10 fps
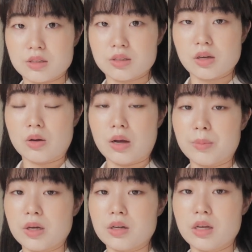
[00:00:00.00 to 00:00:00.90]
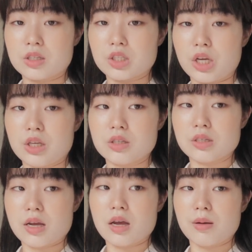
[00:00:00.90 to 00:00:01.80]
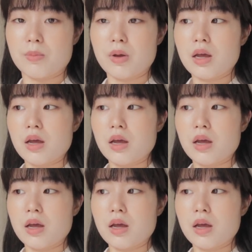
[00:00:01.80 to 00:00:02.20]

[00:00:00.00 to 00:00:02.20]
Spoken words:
so I'm gonna exchange them.